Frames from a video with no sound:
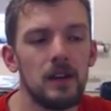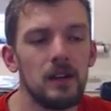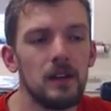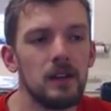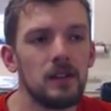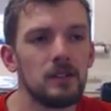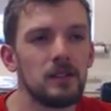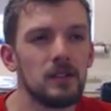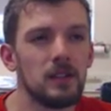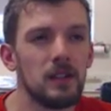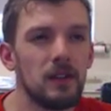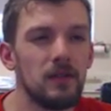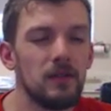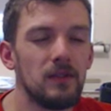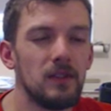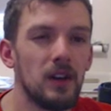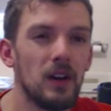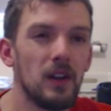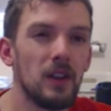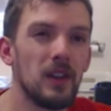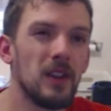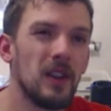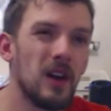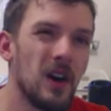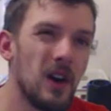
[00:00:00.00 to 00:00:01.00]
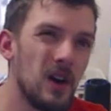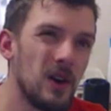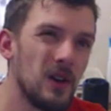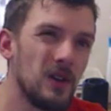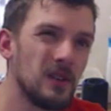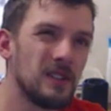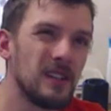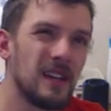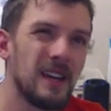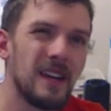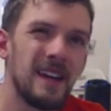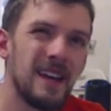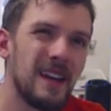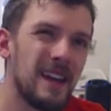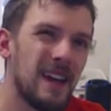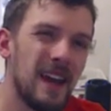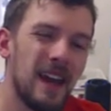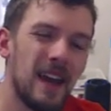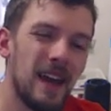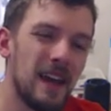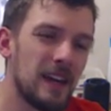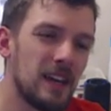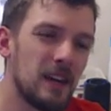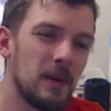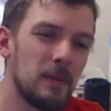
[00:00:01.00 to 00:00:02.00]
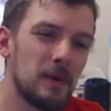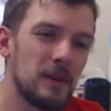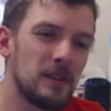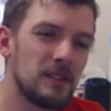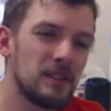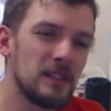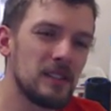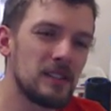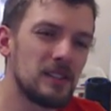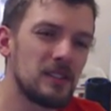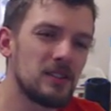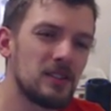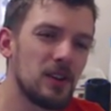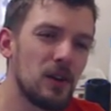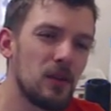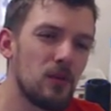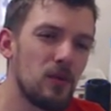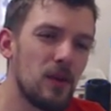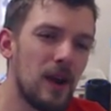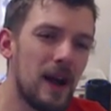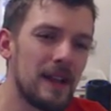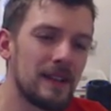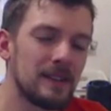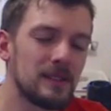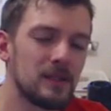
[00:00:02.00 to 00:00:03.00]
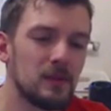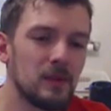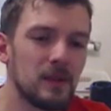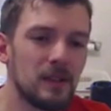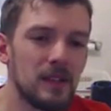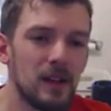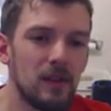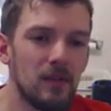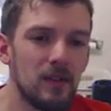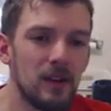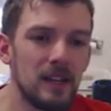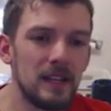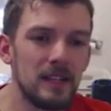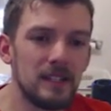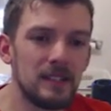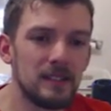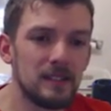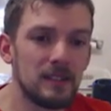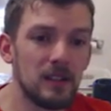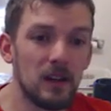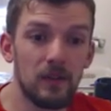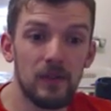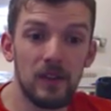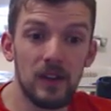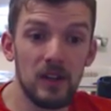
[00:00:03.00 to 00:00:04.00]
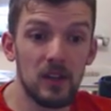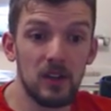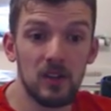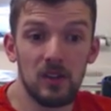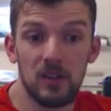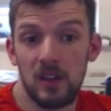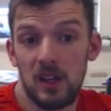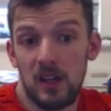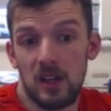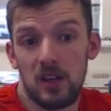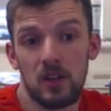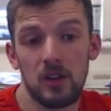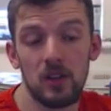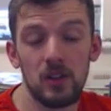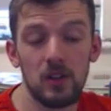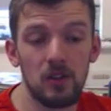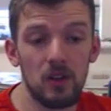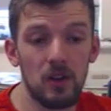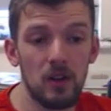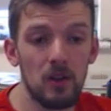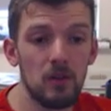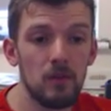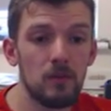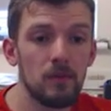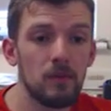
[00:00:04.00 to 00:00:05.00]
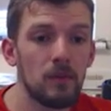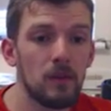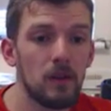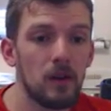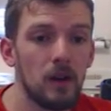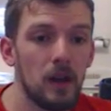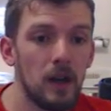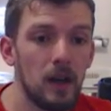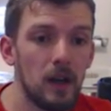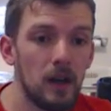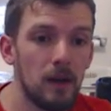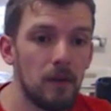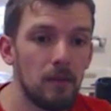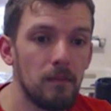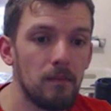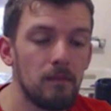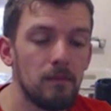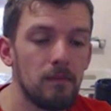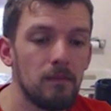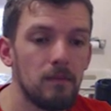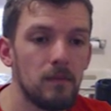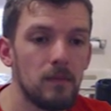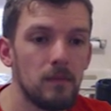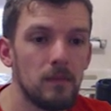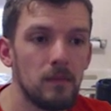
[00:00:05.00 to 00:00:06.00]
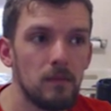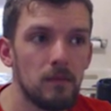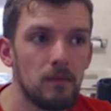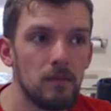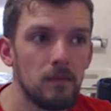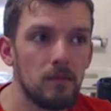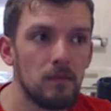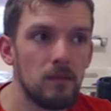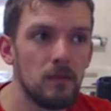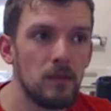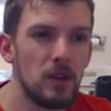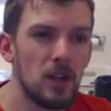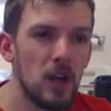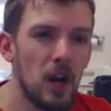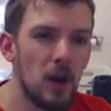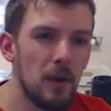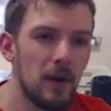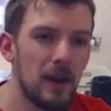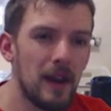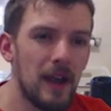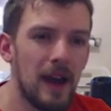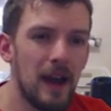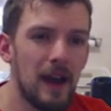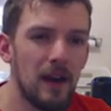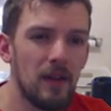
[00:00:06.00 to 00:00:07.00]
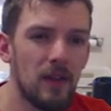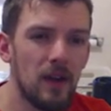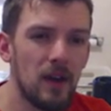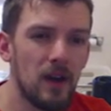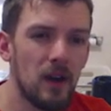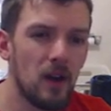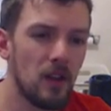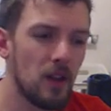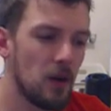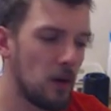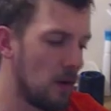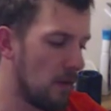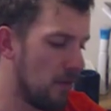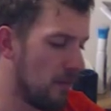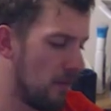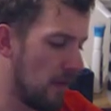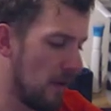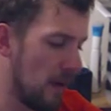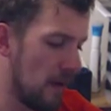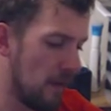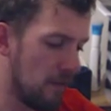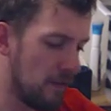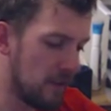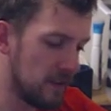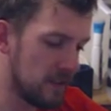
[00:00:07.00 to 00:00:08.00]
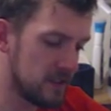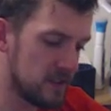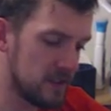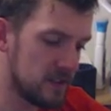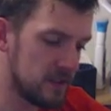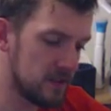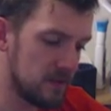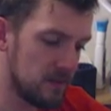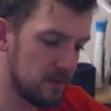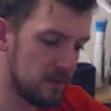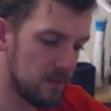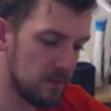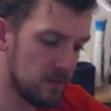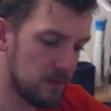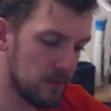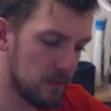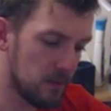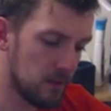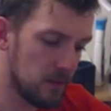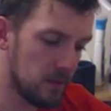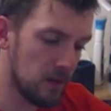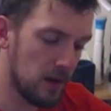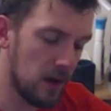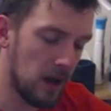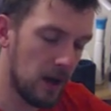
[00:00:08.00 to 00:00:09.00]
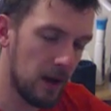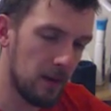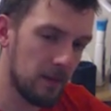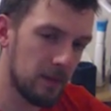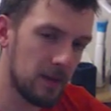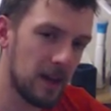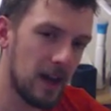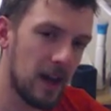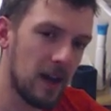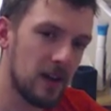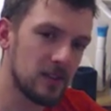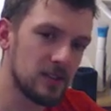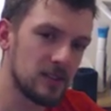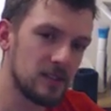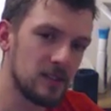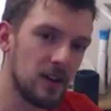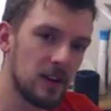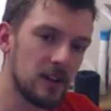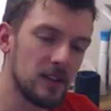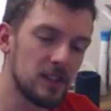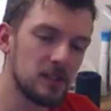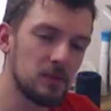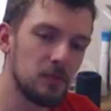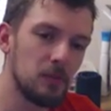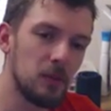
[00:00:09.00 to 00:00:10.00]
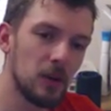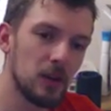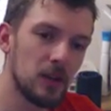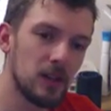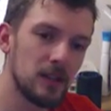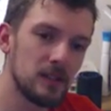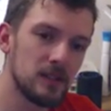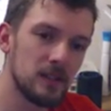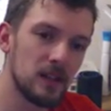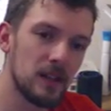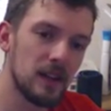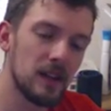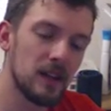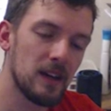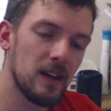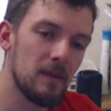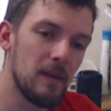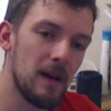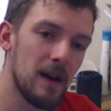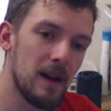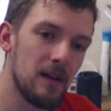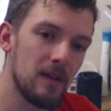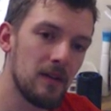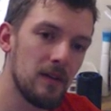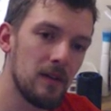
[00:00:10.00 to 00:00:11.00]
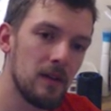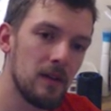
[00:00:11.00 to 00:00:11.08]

so they've done those. It could be, it's so random with their release stuff. They could do, knowing how they are there. If this Chaos Knights book is going to come out,